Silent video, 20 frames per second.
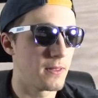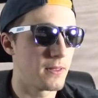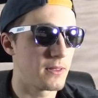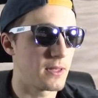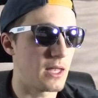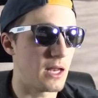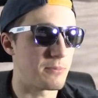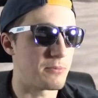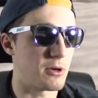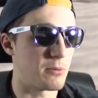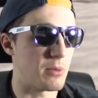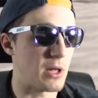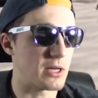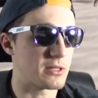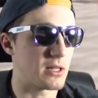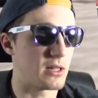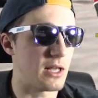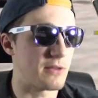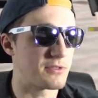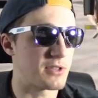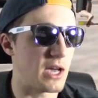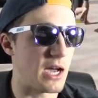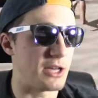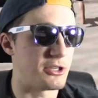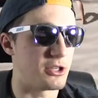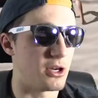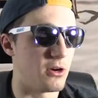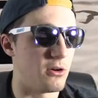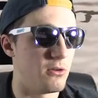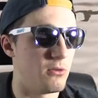Get up there. Block the left side,
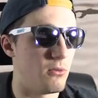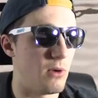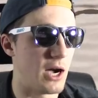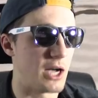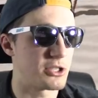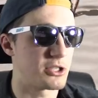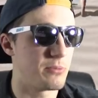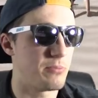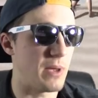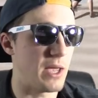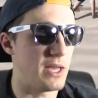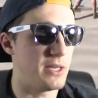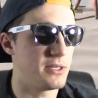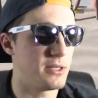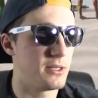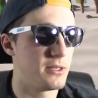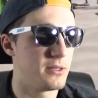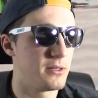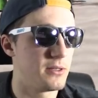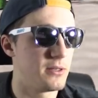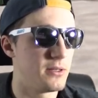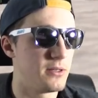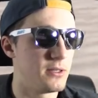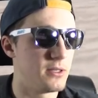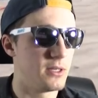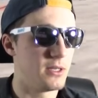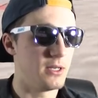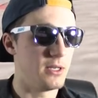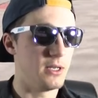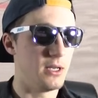Joe. Watch. Bait.
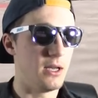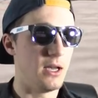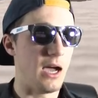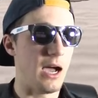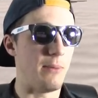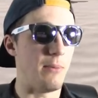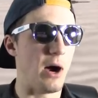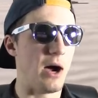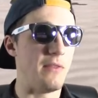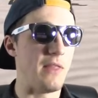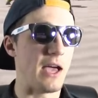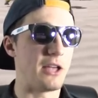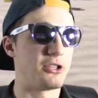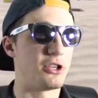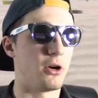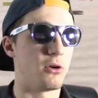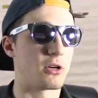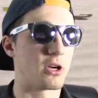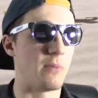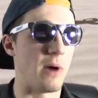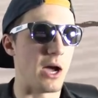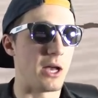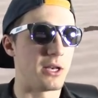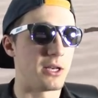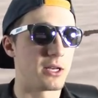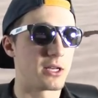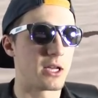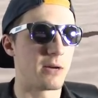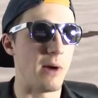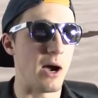I'm on that, Joe. Come
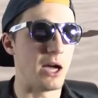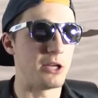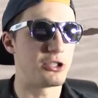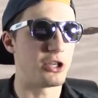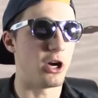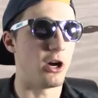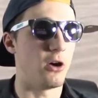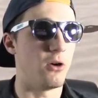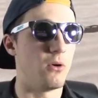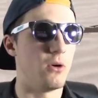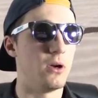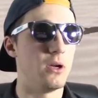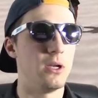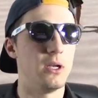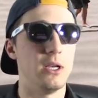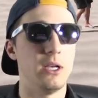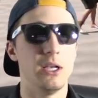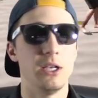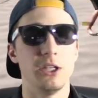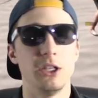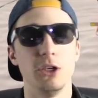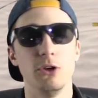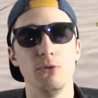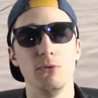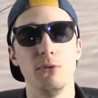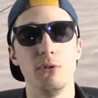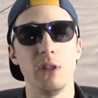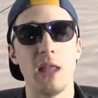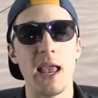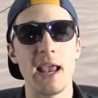on. Come on, Joe.
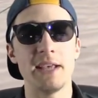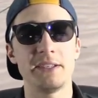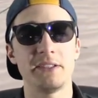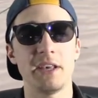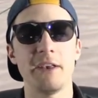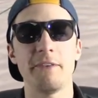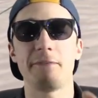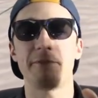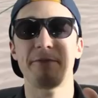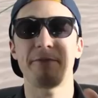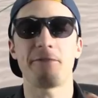You lazy.